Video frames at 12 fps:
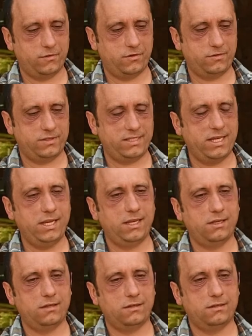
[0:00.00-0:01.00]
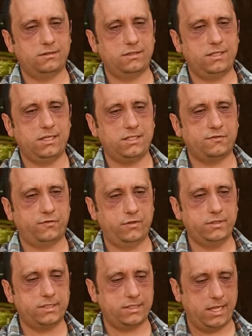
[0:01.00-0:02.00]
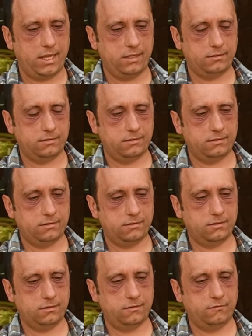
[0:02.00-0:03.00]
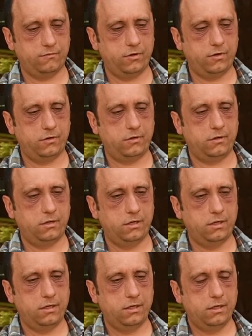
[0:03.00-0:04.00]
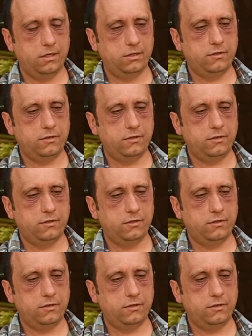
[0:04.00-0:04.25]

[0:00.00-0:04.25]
Seeing these fruits that were the